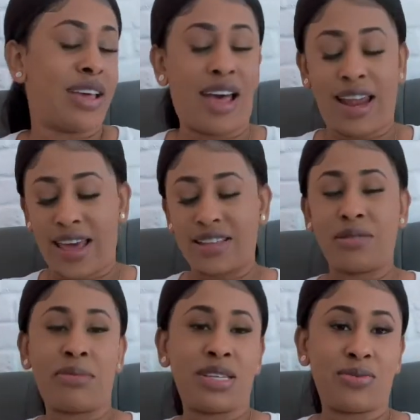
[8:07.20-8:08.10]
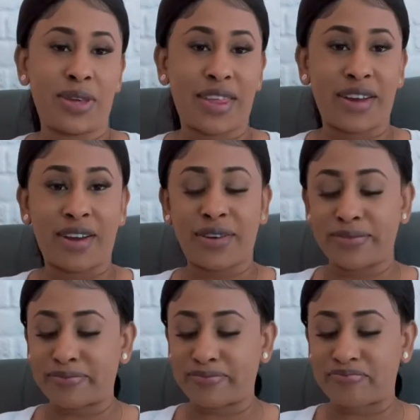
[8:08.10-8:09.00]
I like to mess with her.
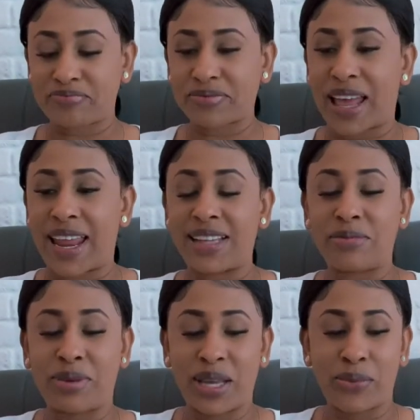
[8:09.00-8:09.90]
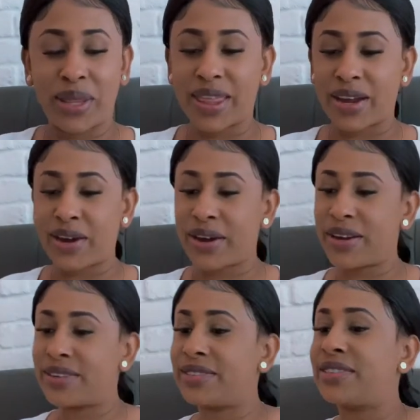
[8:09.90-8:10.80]
I like to play with her.
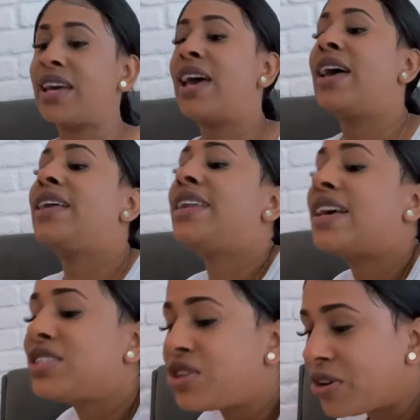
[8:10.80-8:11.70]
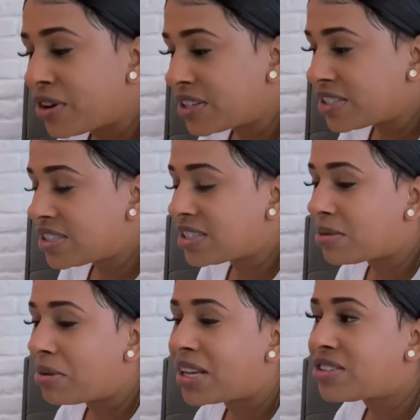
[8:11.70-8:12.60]
Is this empty? That's yours,
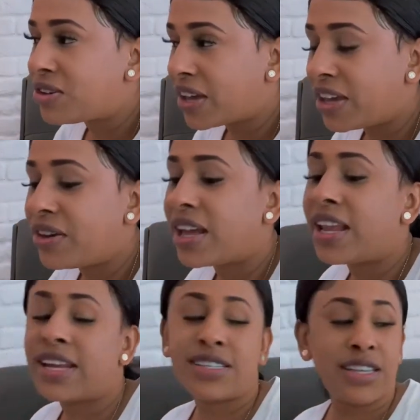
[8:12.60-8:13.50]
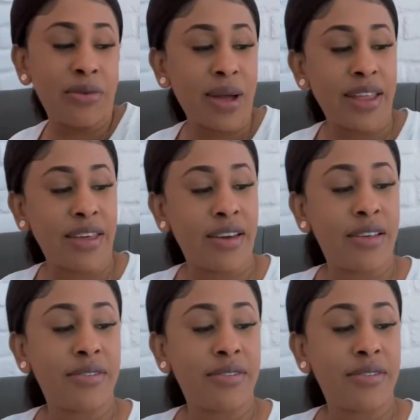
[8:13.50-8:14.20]
but it's okay. You can let it stay right there.